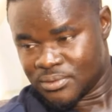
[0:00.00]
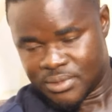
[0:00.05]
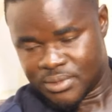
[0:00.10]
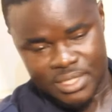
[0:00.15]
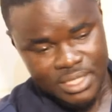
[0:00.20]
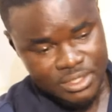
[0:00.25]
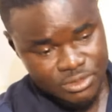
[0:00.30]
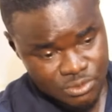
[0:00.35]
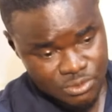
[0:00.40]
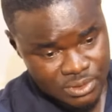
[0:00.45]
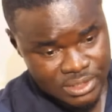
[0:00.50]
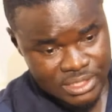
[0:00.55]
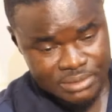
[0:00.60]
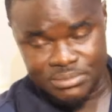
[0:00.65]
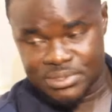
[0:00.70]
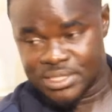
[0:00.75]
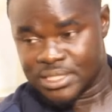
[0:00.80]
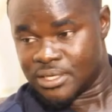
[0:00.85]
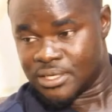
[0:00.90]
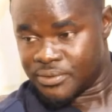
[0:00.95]
And I told
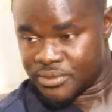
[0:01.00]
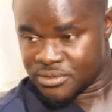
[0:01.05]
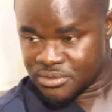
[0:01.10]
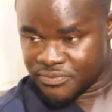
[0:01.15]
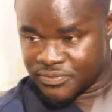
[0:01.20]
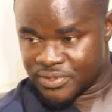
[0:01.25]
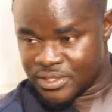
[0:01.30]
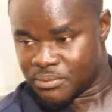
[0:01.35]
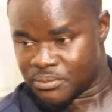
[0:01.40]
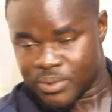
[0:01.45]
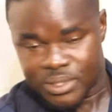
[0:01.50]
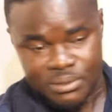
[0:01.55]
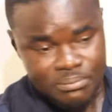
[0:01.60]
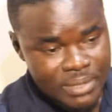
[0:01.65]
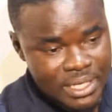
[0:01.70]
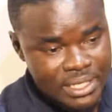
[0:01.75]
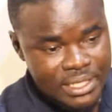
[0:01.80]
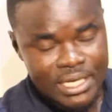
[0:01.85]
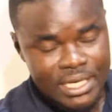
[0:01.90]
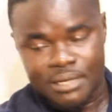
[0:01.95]
them, the rest of them, when
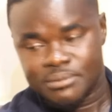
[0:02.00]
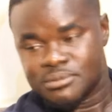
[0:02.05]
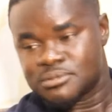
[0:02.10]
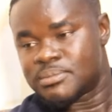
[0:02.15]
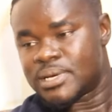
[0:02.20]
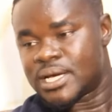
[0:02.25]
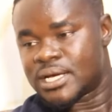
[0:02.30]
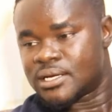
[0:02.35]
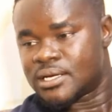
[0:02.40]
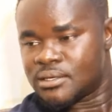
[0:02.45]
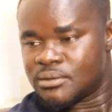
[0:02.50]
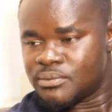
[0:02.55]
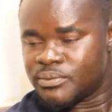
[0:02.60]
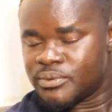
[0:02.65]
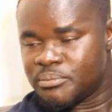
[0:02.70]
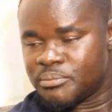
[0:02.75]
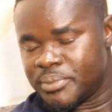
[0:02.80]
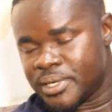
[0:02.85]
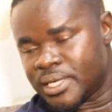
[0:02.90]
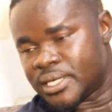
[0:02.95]
money comes back,
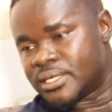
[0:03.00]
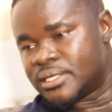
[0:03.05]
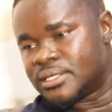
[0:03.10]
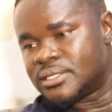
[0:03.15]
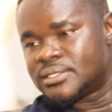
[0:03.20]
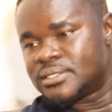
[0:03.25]
we pay.